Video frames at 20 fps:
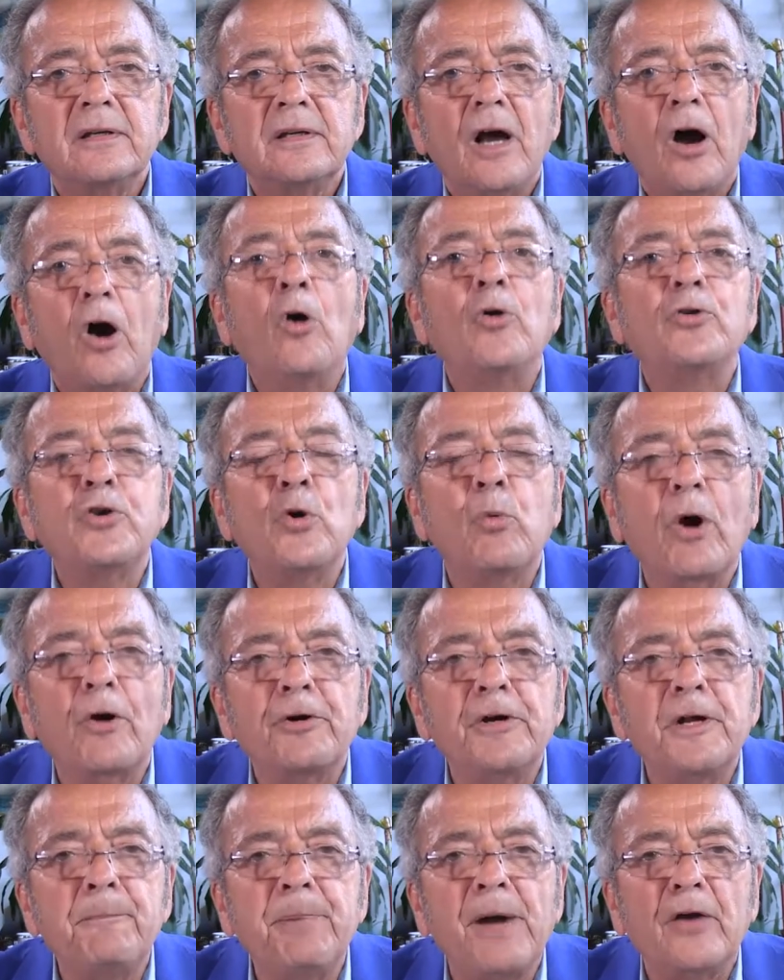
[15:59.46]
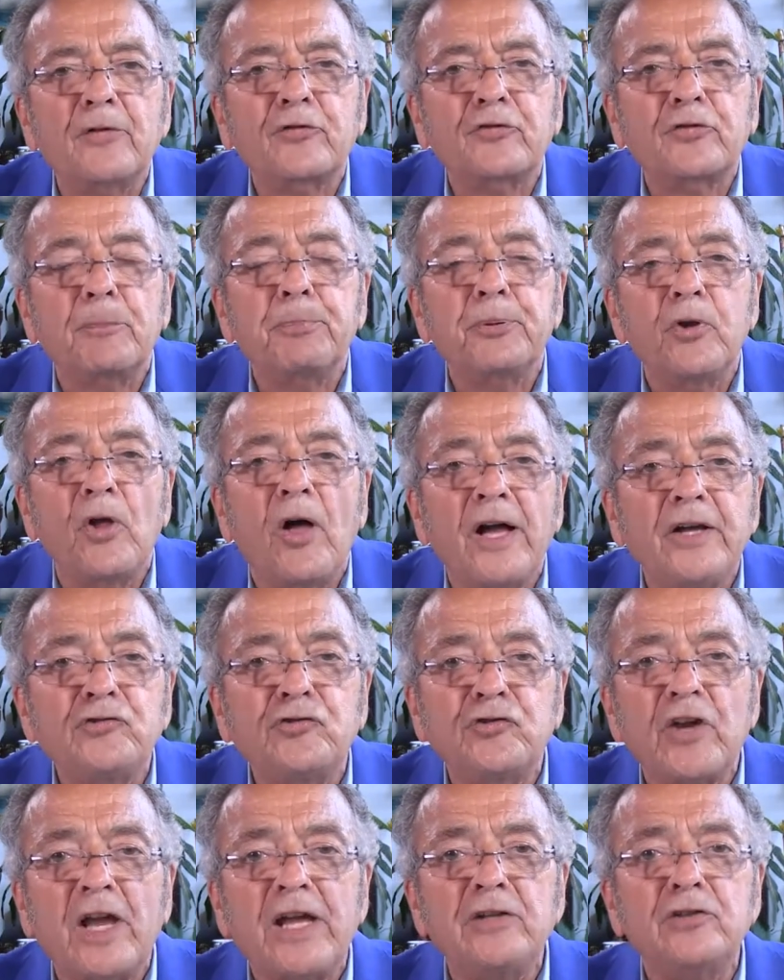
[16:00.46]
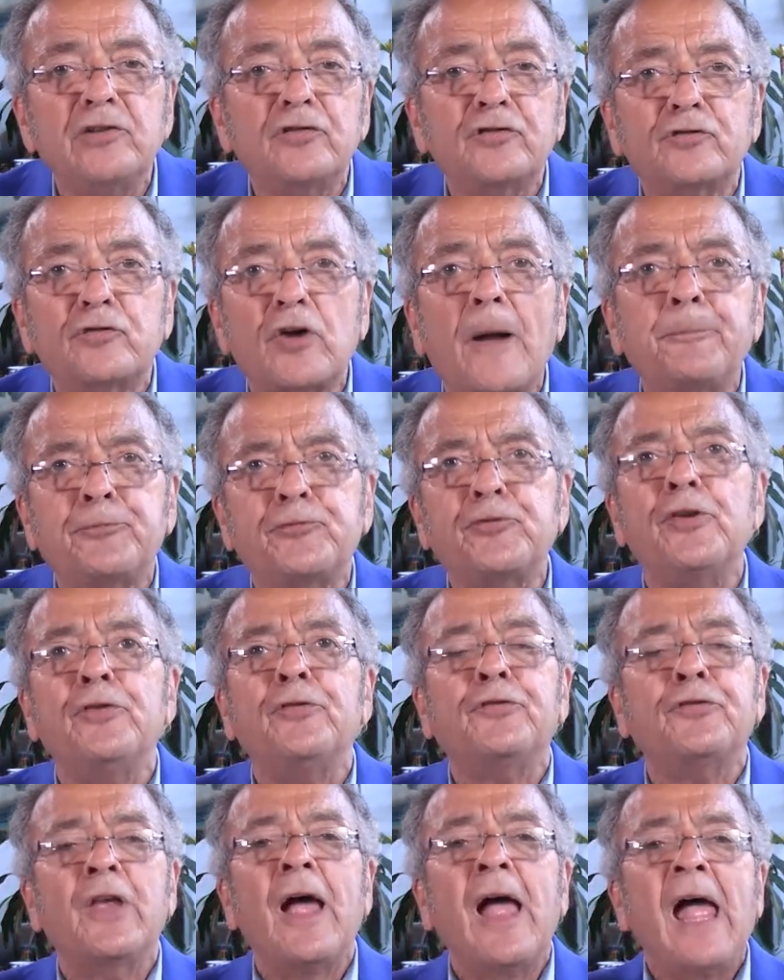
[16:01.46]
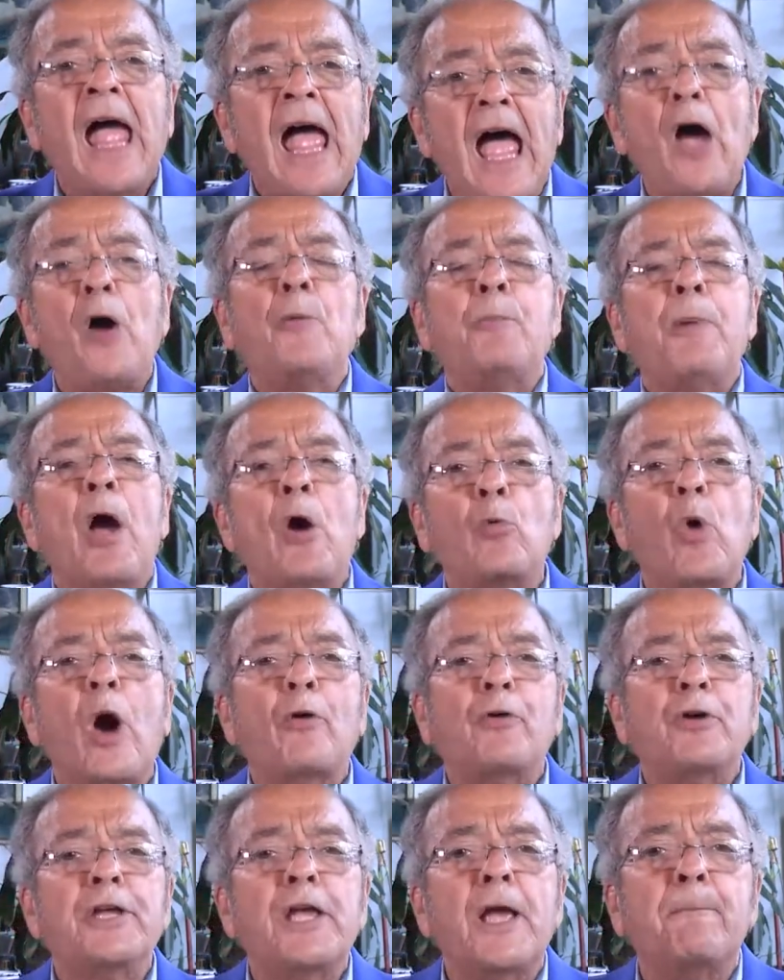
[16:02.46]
Oh, and you're worried about supply chain disruptions? How about worrying